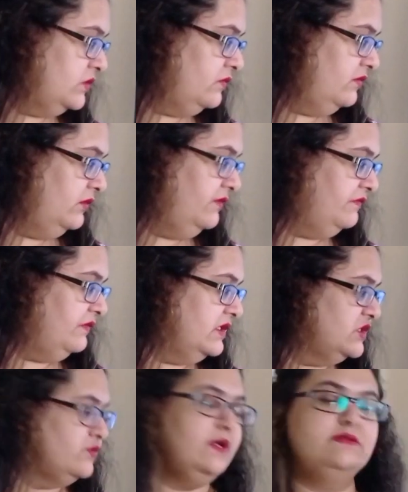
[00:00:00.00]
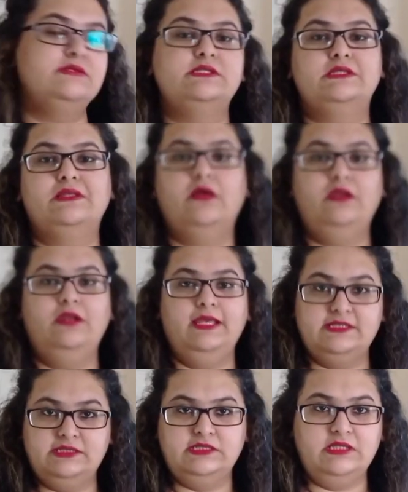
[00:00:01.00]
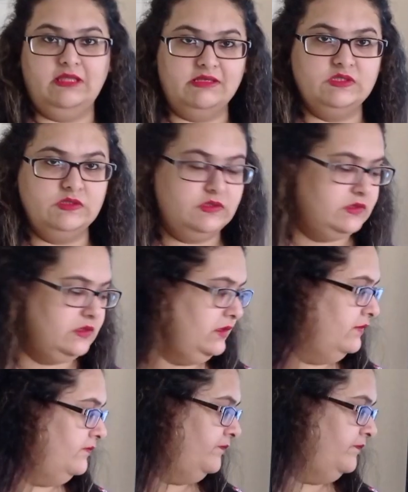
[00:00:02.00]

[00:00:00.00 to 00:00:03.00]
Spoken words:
So the first one is LexisNexis.